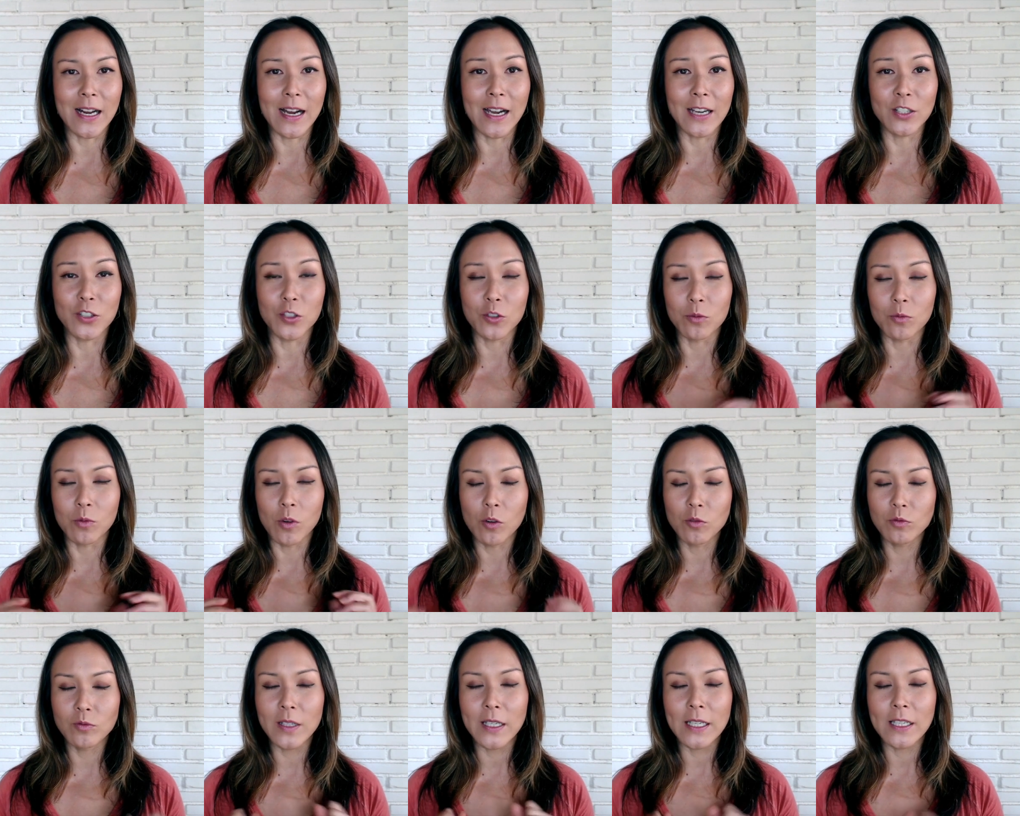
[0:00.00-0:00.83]
I do
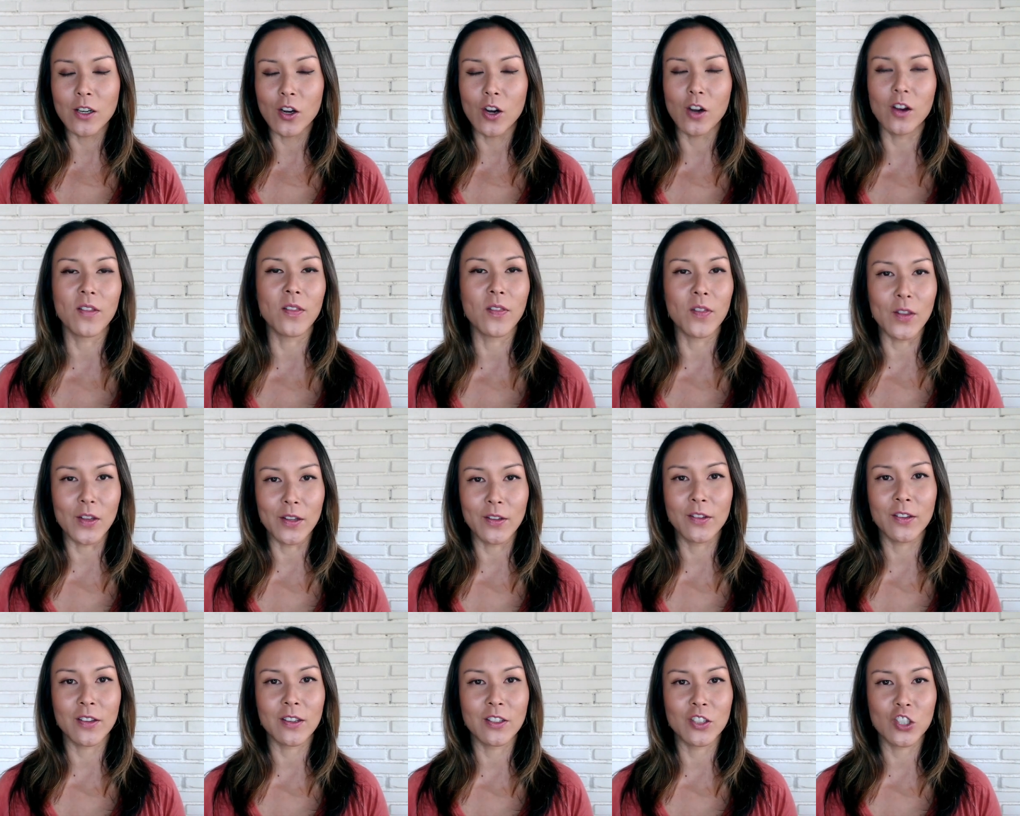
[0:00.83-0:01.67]
only on
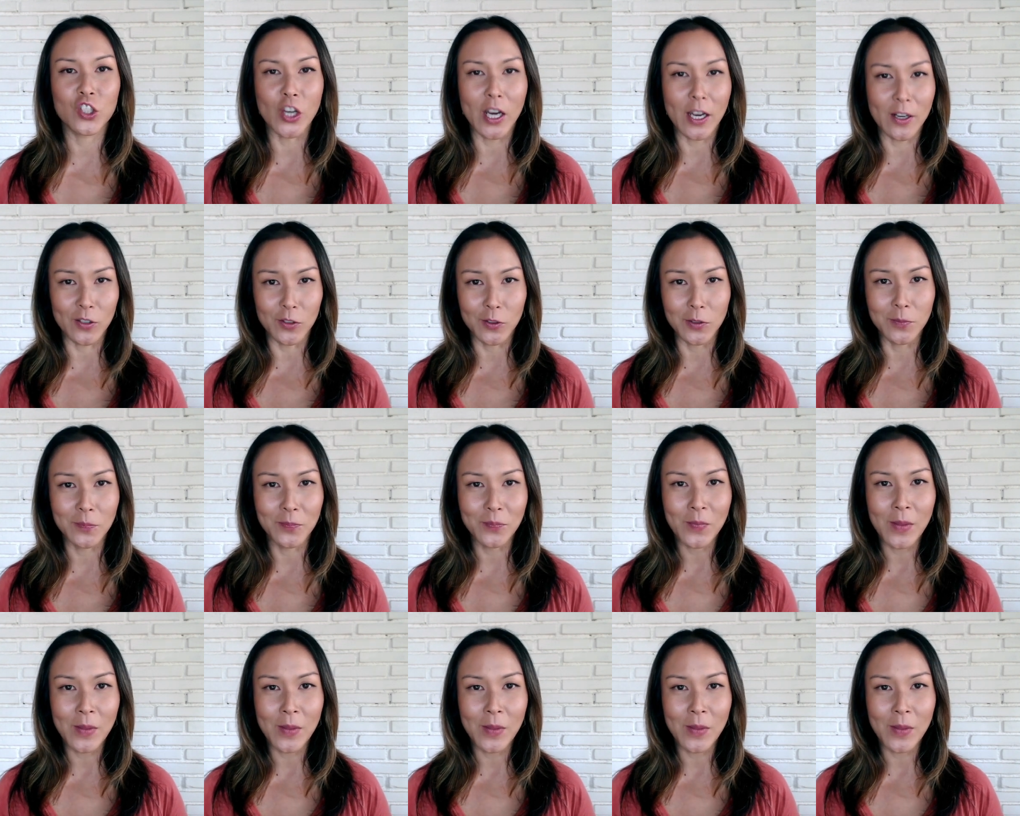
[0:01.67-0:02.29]
this channel.